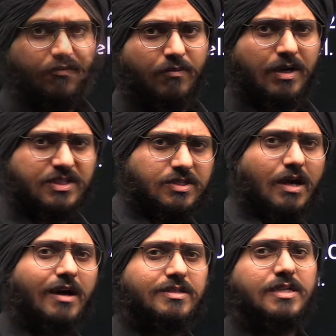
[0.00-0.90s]
we must
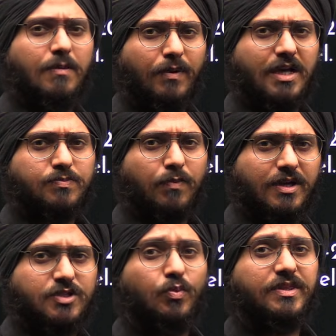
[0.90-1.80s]
start C++
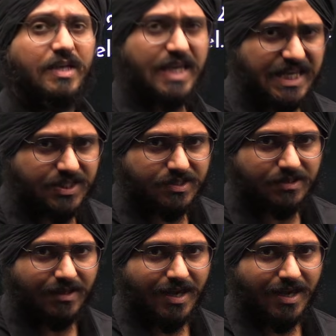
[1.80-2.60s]
with ease,